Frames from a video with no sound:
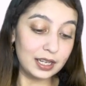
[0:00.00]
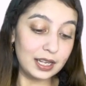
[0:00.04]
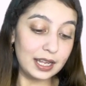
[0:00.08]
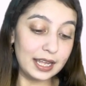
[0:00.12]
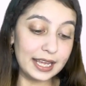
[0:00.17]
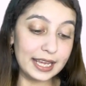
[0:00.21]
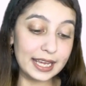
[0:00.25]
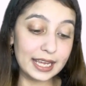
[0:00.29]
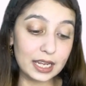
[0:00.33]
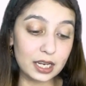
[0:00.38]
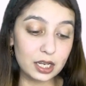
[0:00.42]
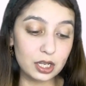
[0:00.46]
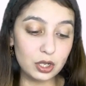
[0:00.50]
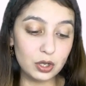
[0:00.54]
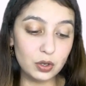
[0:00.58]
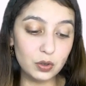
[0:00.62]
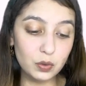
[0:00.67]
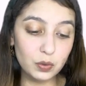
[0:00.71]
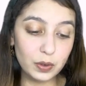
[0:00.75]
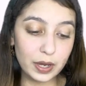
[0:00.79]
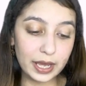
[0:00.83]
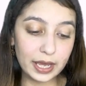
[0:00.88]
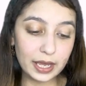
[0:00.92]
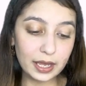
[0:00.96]
Et
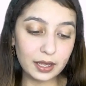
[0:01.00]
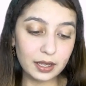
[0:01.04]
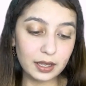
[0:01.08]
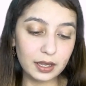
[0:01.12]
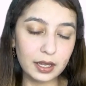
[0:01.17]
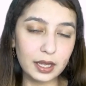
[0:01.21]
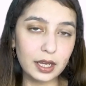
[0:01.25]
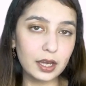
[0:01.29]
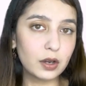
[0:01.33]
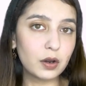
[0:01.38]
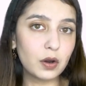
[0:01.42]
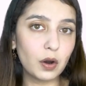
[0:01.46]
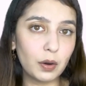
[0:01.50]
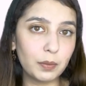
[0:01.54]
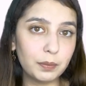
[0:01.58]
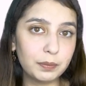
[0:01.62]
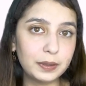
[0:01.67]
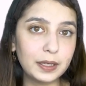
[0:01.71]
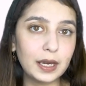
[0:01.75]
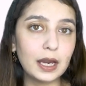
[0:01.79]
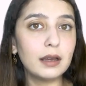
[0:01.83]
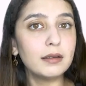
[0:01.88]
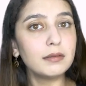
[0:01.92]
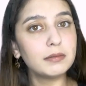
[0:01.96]
louer et
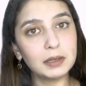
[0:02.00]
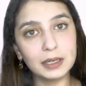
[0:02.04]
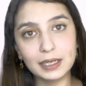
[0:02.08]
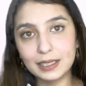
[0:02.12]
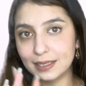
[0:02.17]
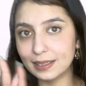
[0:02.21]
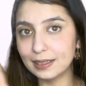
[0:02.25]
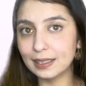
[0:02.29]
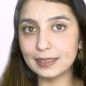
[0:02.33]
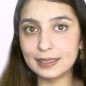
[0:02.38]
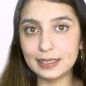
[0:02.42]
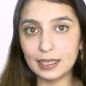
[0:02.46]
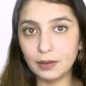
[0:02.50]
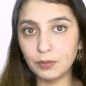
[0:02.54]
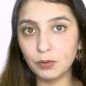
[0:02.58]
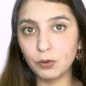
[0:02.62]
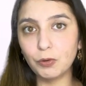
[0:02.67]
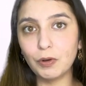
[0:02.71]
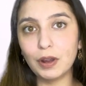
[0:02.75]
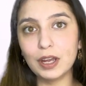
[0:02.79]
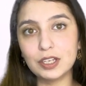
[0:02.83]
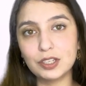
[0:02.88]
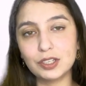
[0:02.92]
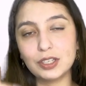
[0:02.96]
combien? It's the same
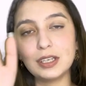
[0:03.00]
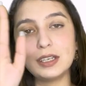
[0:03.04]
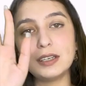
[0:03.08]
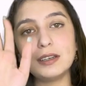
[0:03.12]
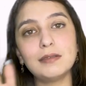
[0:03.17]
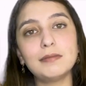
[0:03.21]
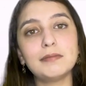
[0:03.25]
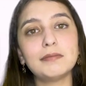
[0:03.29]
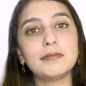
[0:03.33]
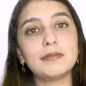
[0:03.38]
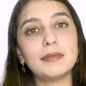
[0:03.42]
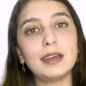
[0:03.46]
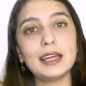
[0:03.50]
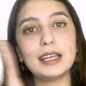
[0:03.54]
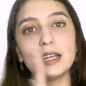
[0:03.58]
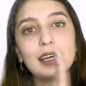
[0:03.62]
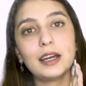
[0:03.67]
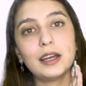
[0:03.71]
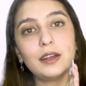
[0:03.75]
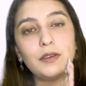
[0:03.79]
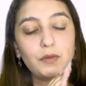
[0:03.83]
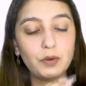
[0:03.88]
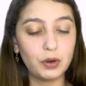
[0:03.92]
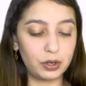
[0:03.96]
question in an
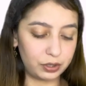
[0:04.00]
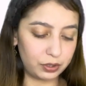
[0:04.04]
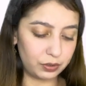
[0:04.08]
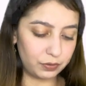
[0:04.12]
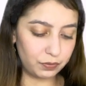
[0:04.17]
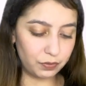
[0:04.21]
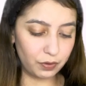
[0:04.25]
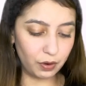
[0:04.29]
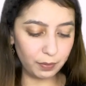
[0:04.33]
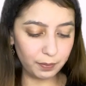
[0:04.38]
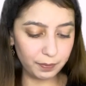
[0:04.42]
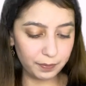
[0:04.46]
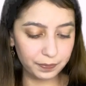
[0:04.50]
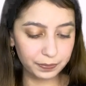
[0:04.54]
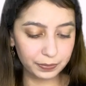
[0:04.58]
inverted form.